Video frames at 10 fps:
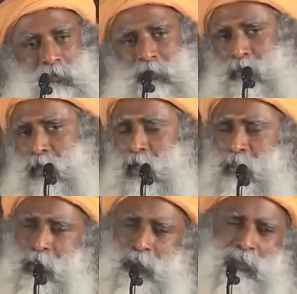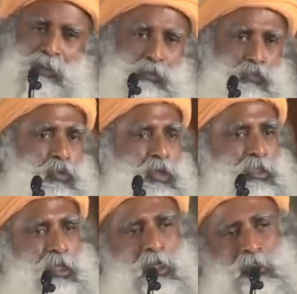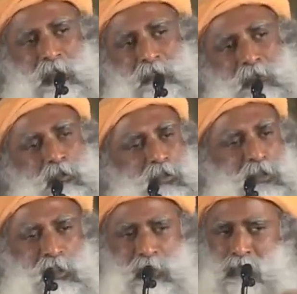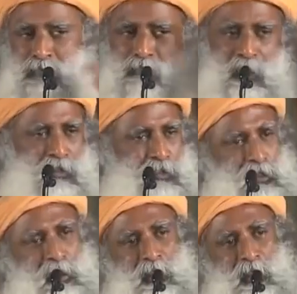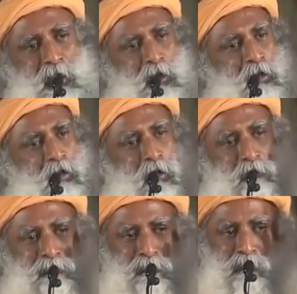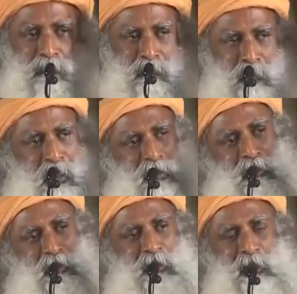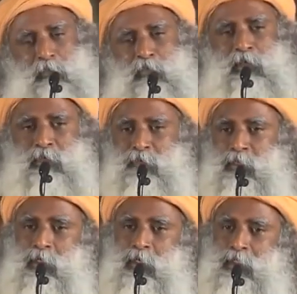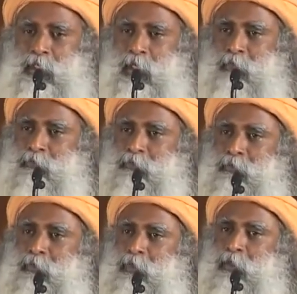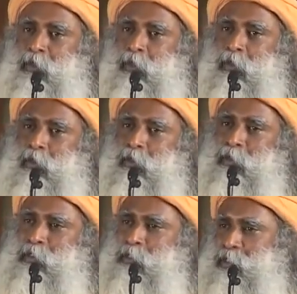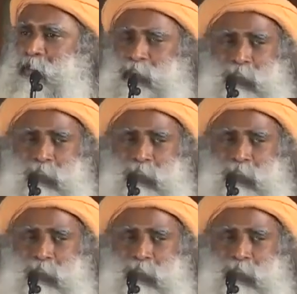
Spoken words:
Radha just worked herself into such a frenzy of ecstasy and bliss within herself, it just